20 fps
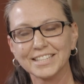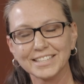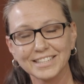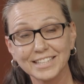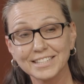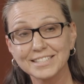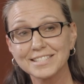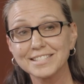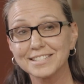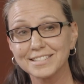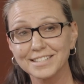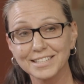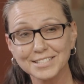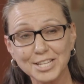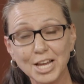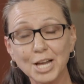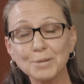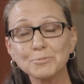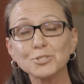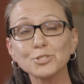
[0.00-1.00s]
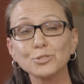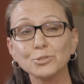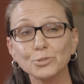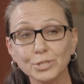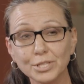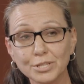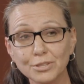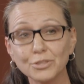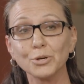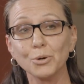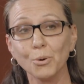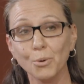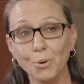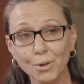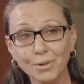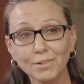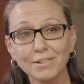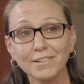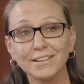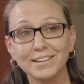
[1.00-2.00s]
That's absolutely the
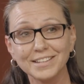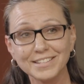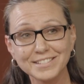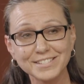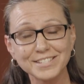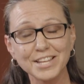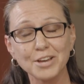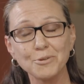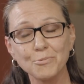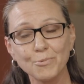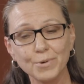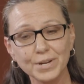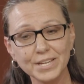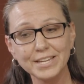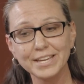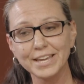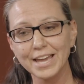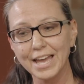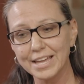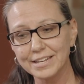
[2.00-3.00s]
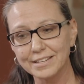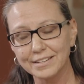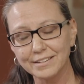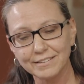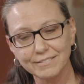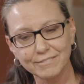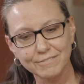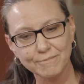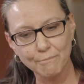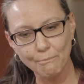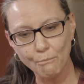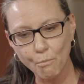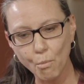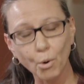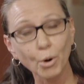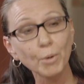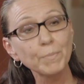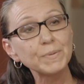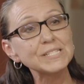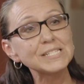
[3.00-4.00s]
goal, is that we get
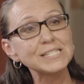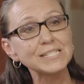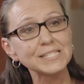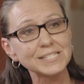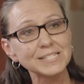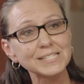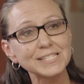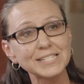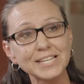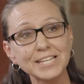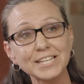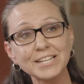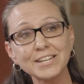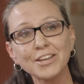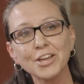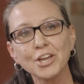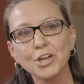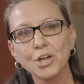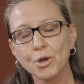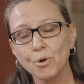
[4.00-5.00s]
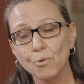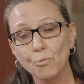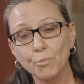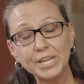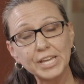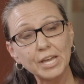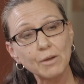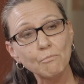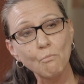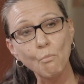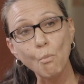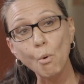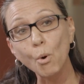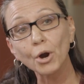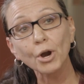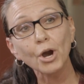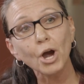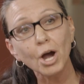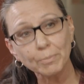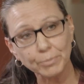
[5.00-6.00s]
more businesses in, we get
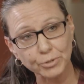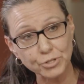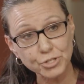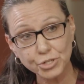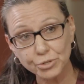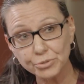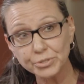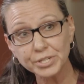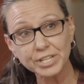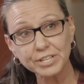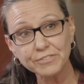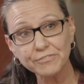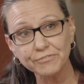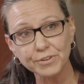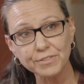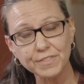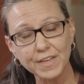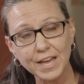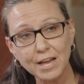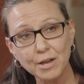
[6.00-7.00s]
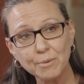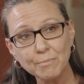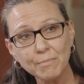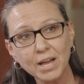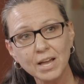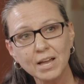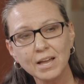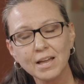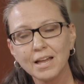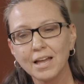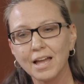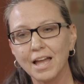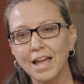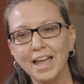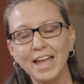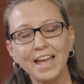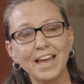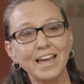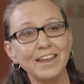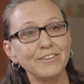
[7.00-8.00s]
more opportunity for them,
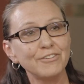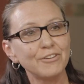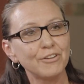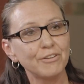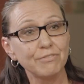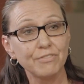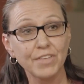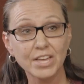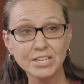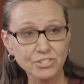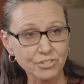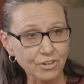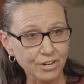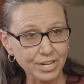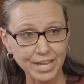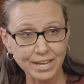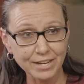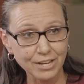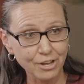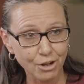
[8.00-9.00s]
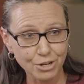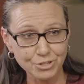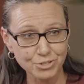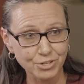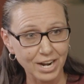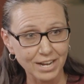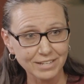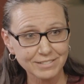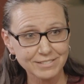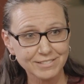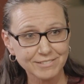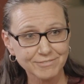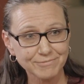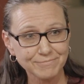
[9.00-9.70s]
and they start getting contracts.